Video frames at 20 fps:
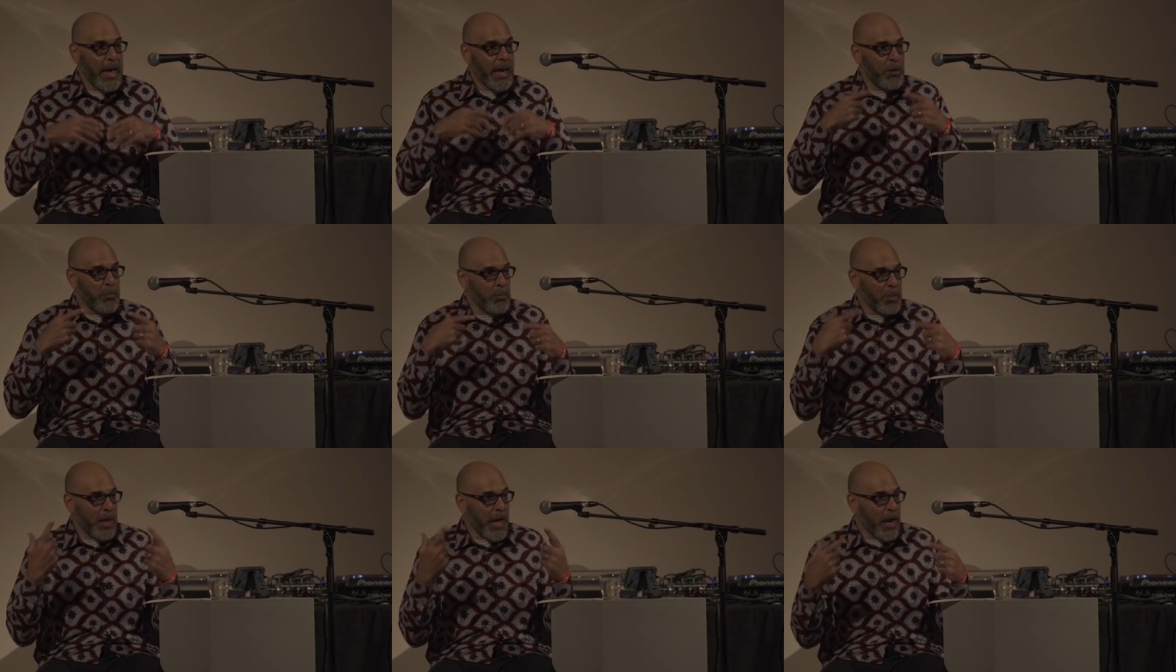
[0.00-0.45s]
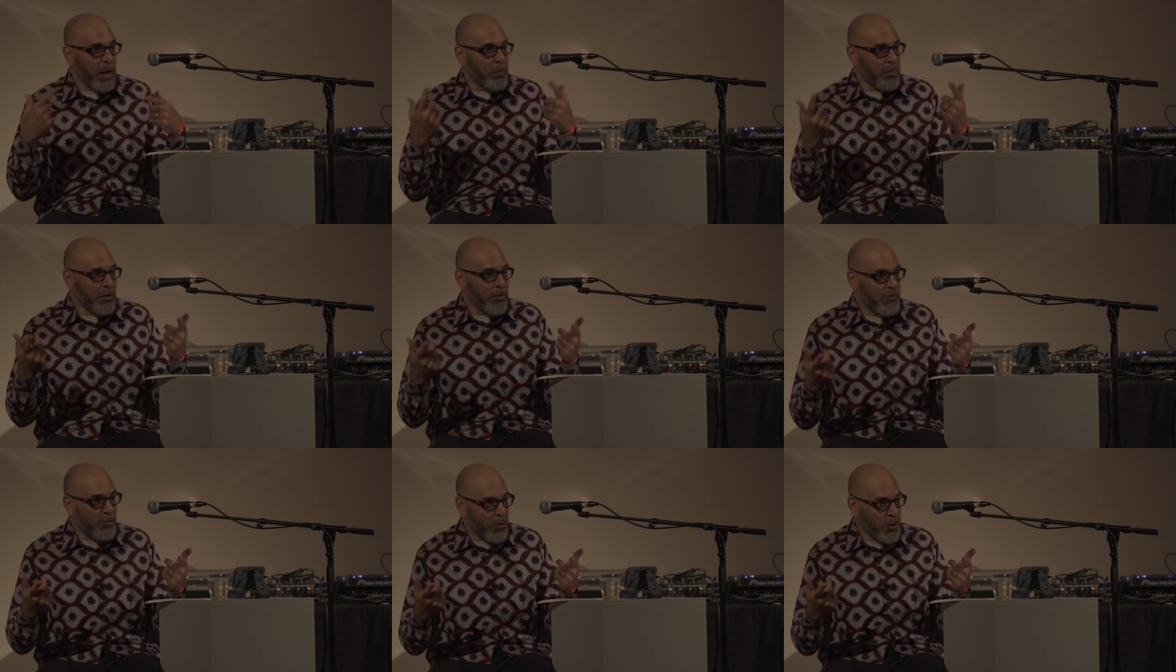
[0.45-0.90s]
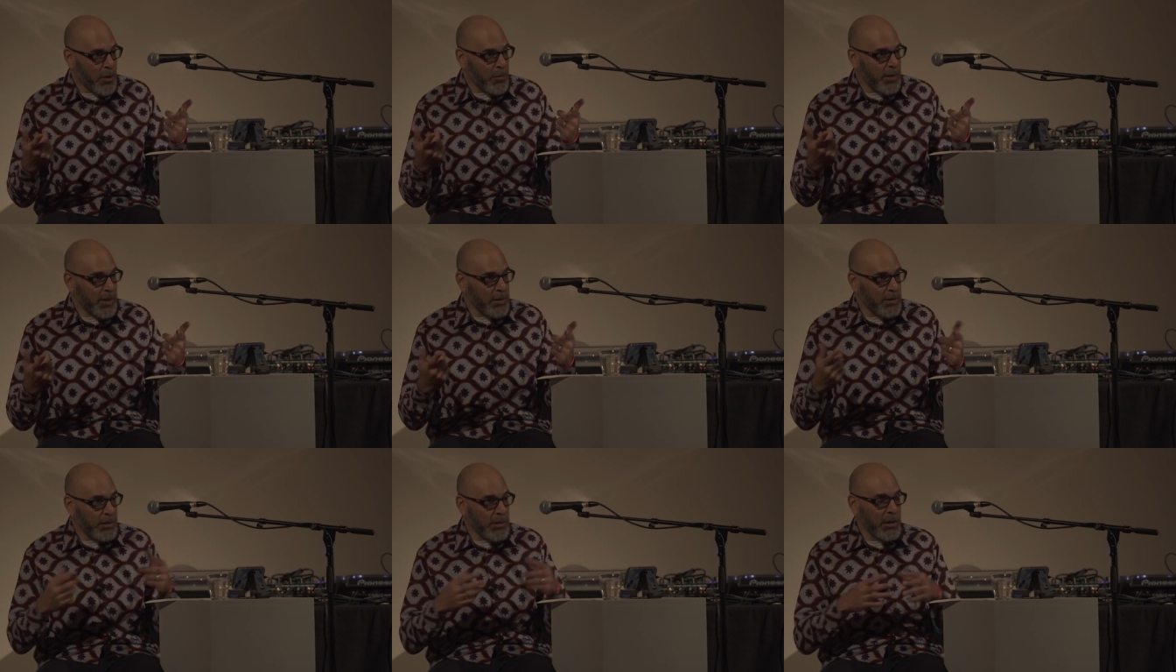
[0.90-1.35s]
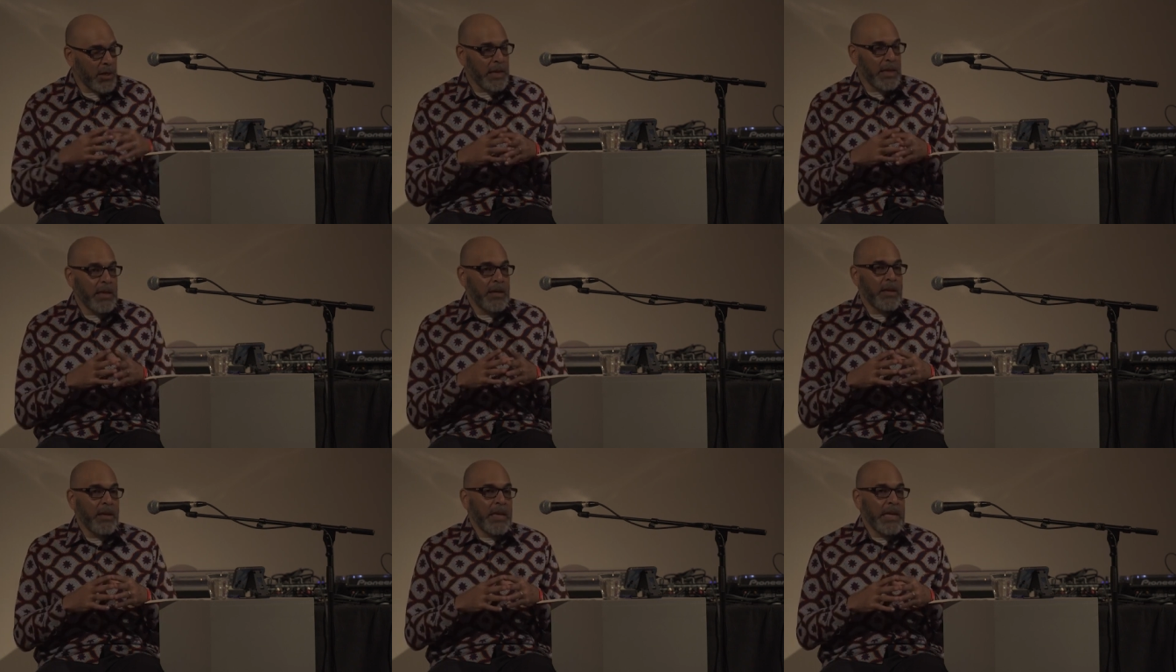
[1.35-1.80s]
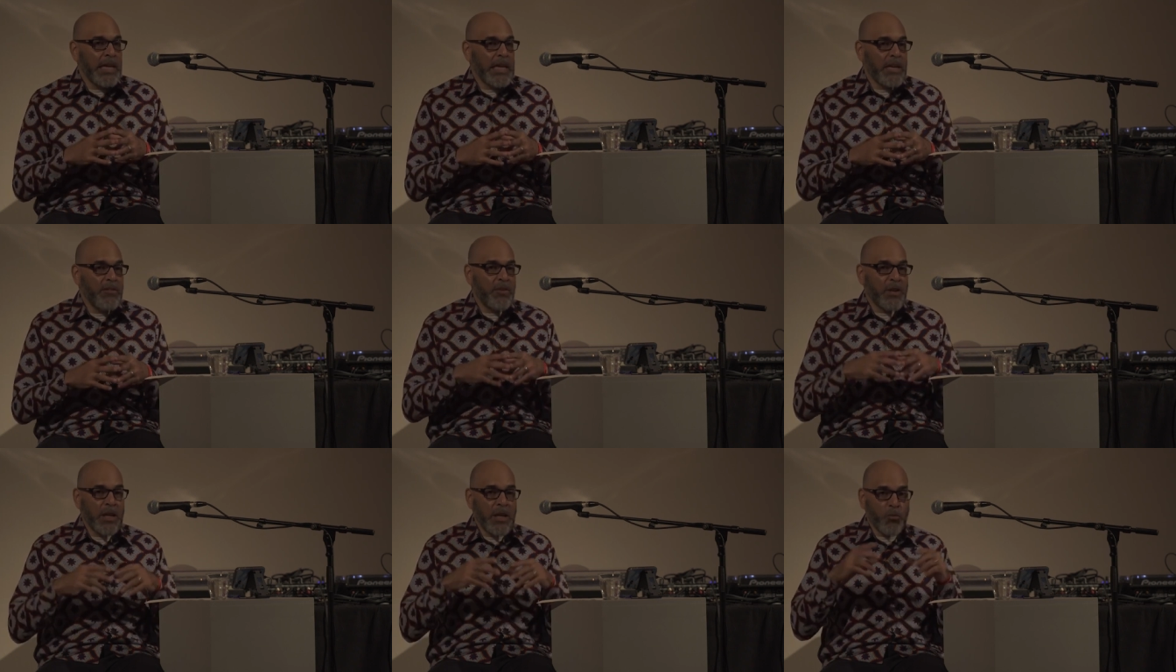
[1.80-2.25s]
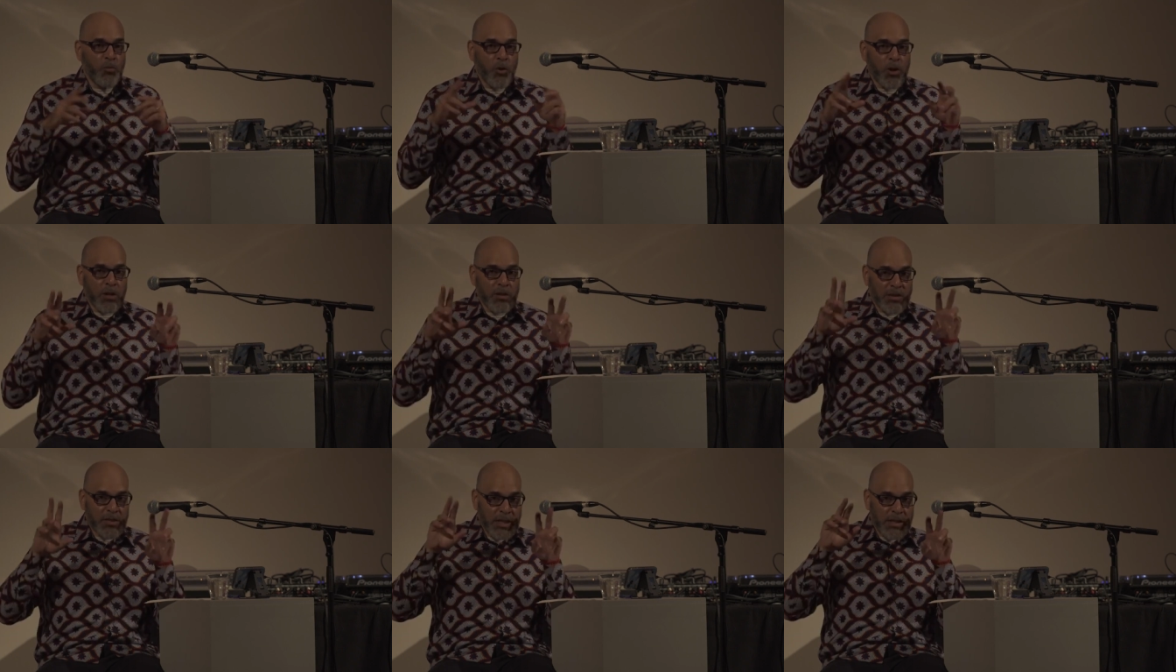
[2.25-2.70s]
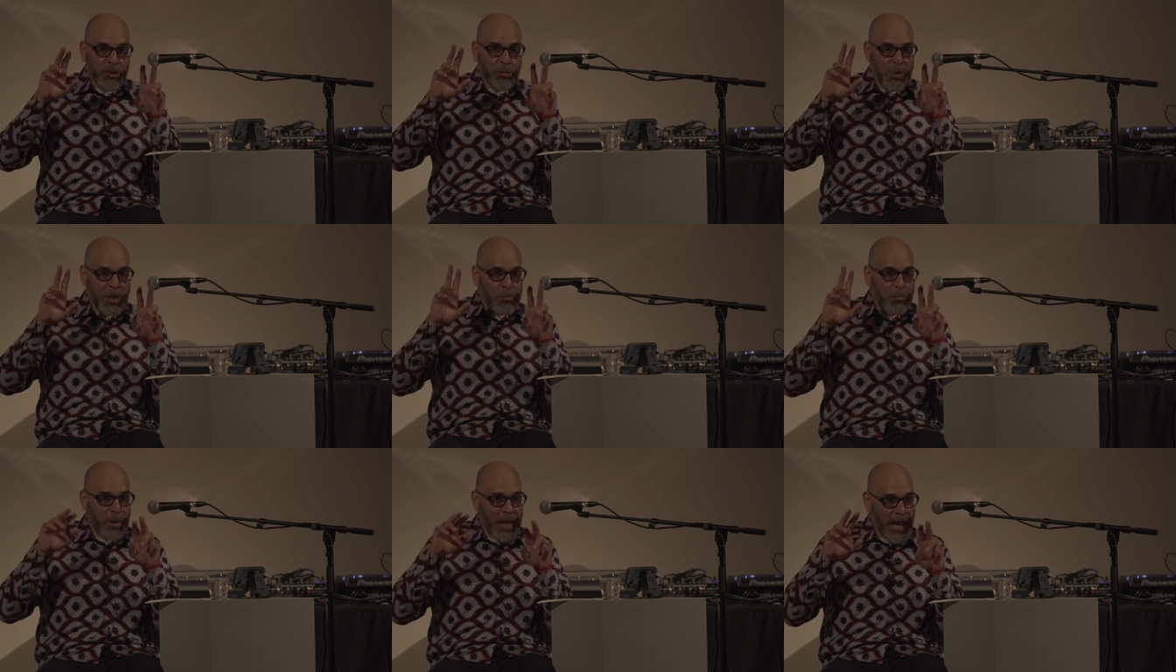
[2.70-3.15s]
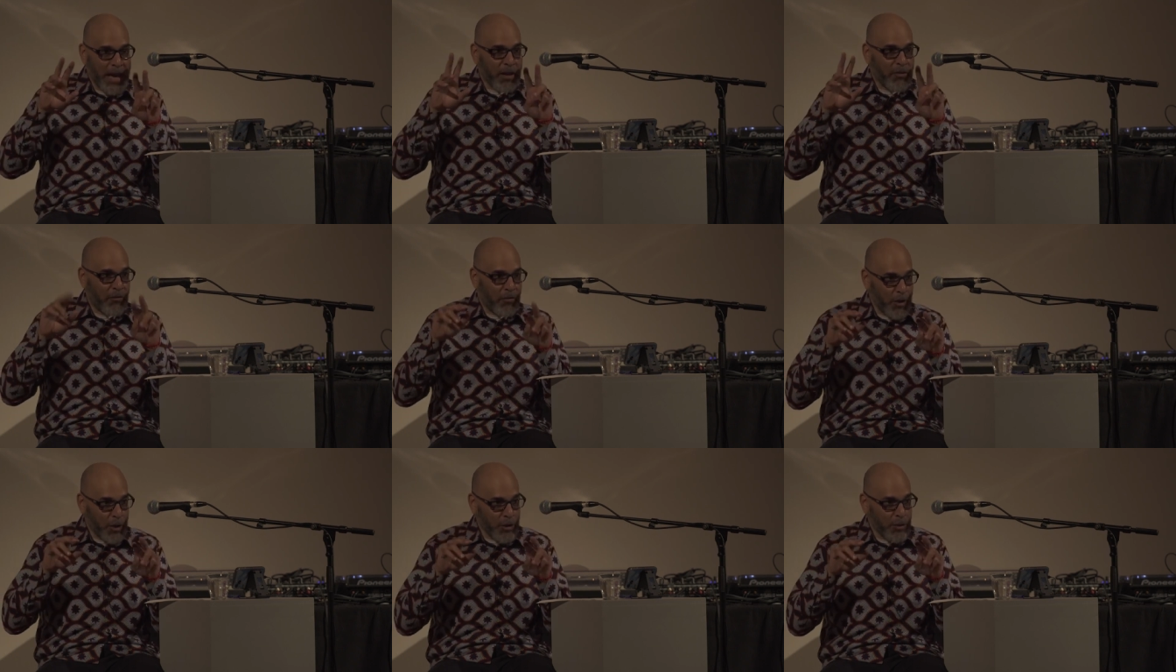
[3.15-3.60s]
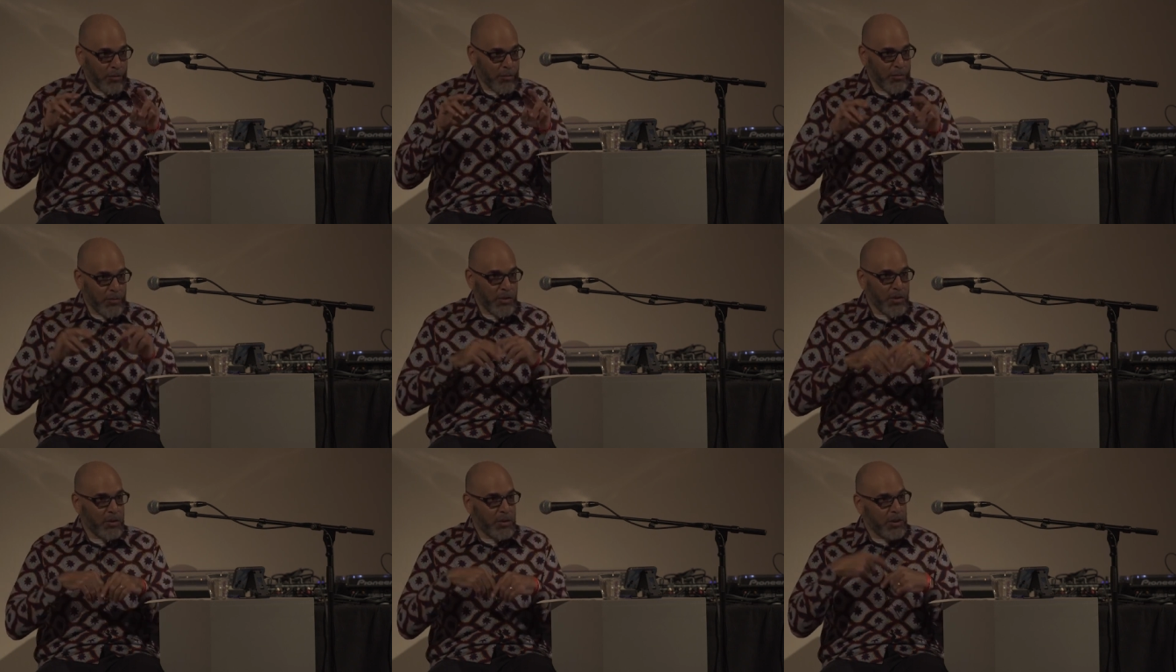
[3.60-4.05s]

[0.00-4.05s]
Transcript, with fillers: and black performance, even in what are said to be black films,